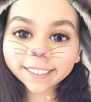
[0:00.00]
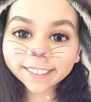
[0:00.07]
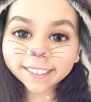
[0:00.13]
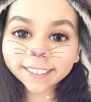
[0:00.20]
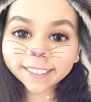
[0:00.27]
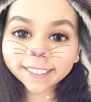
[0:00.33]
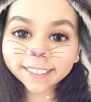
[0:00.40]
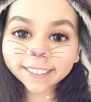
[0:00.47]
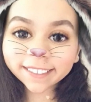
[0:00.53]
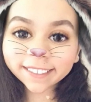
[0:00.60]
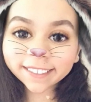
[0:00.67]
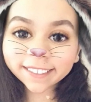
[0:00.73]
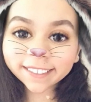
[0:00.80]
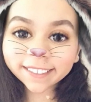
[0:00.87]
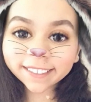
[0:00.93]

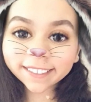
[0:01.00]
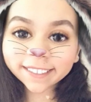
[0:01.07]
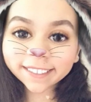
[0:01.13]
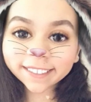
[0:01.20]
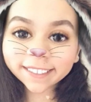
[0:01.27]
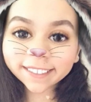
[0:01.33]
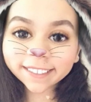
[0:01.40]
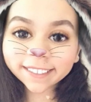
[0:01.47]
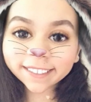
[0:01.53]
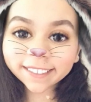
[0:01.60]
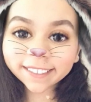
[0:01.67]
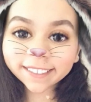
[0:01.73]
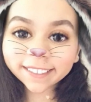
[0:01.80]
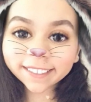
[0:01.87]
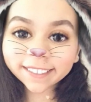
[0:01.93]

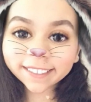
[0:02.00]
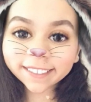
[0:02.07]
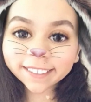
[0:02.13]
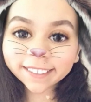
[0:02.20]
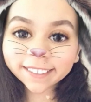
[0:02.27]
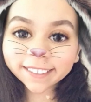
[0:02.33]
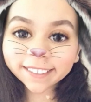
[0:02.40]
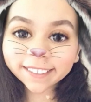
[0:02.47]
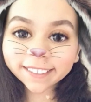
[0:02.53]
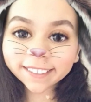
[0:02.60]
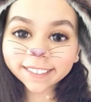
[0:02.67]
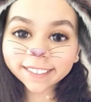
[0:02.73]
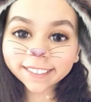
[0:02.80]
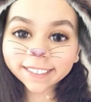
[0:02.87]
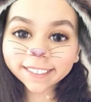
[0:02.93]

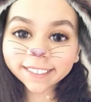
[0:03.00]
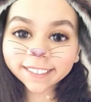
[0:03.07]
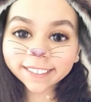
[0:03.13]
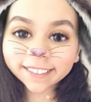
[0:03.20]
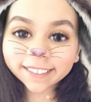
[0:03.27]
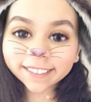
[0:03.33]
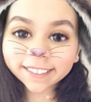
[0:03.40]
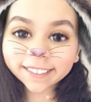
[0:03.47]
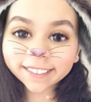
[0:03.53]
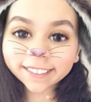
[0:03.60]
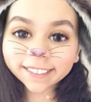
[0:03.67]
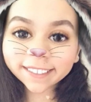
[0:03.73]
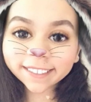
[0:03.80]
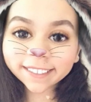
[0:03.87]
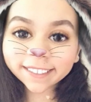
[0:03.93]

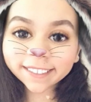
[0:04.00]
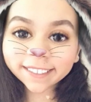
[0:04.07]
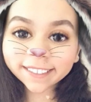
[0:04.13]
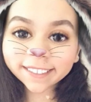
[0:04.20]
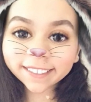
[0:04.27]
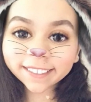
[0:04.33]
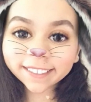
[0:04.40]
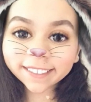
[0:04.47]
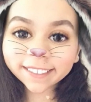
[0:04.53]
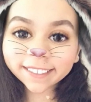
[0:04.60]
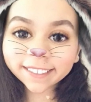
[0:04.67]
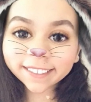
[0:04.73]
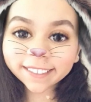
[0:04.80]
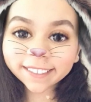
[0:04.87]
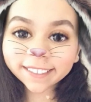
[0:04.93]

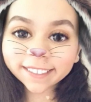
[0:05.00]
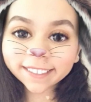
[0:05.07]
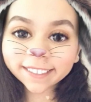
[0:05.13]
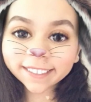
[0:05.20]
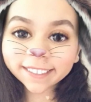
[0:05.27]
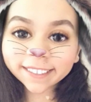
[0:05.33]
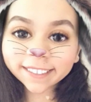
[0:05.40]
Nothing is said.